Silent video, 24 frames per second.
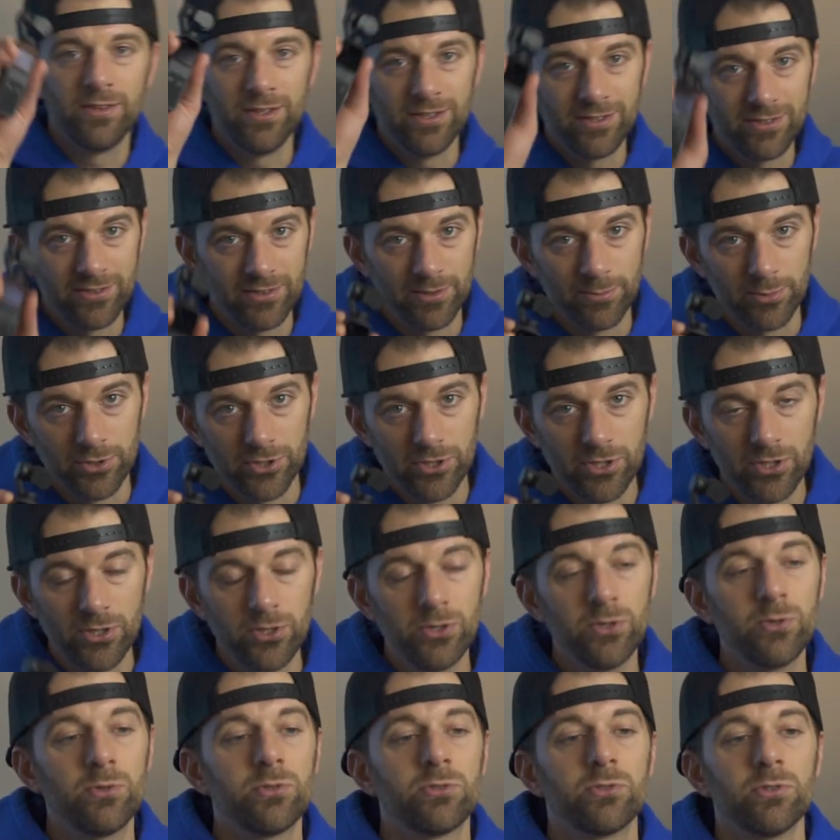This is number
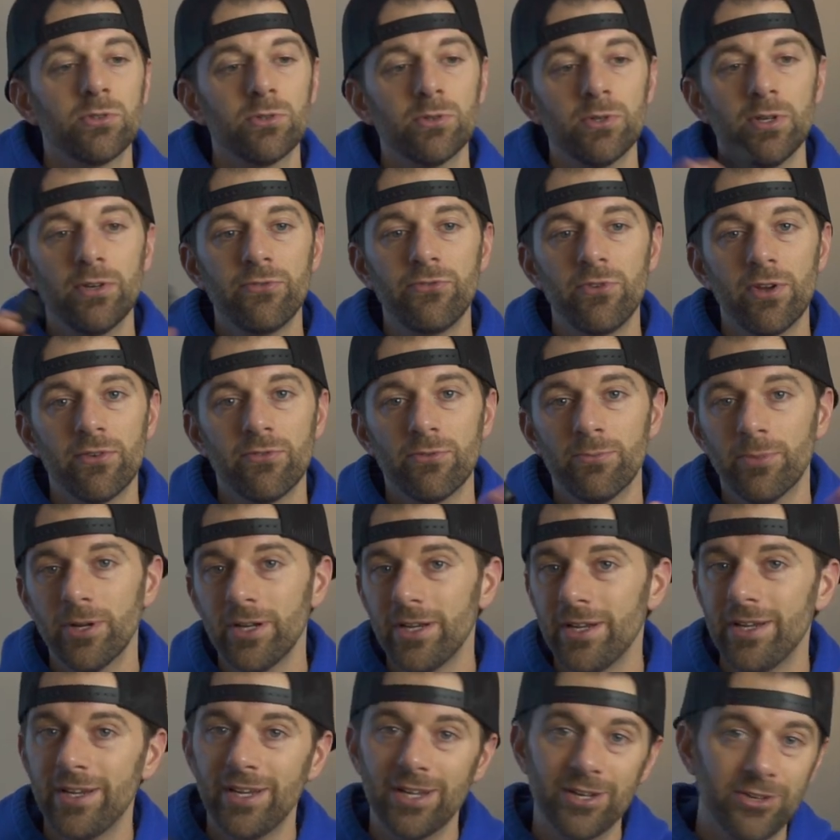two. So if you have the
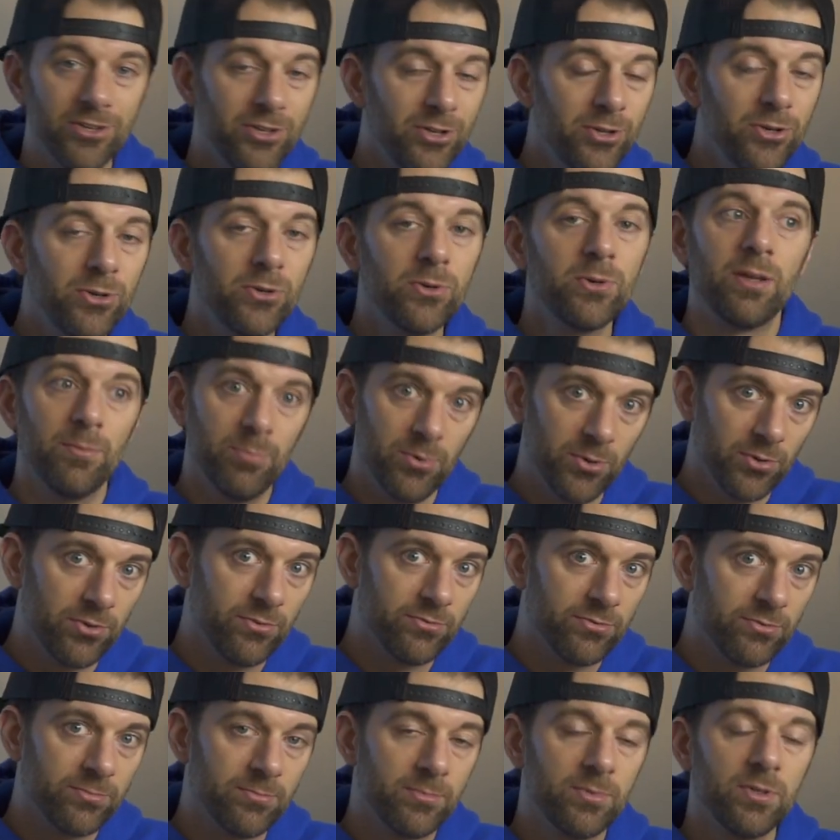money to get two, get both
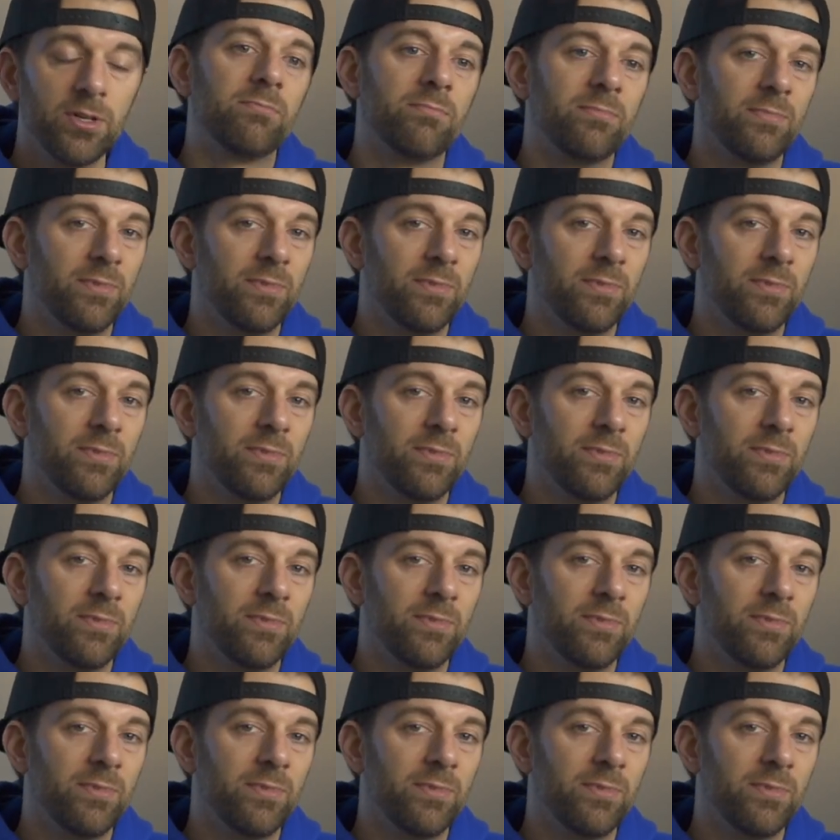of them.